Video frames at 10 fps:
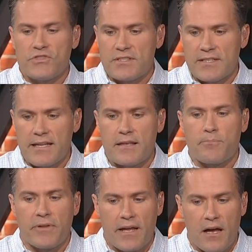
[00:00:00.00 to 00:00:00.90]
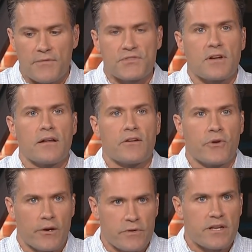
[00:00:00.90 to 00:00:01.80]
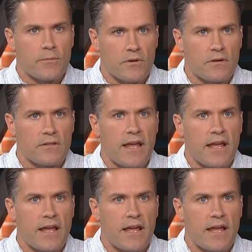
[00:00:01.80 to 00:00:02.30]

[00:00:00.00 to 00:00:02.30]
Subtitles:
just say that playoffs are the great redeemer.